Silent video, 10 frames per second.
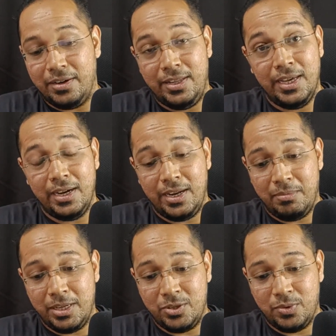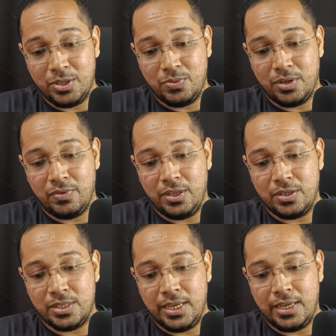DNA damage was one of
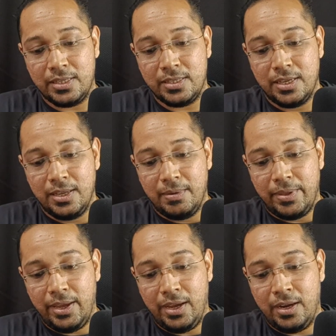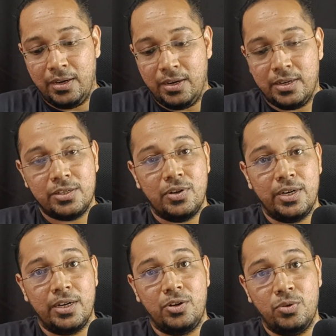those things, and it is
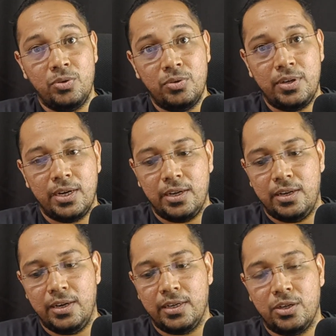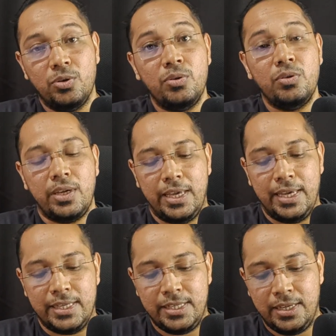directly related to
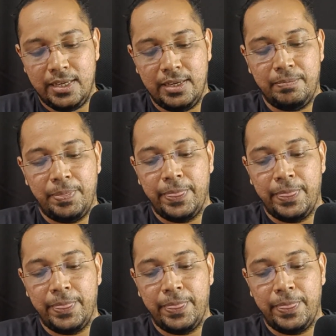aging.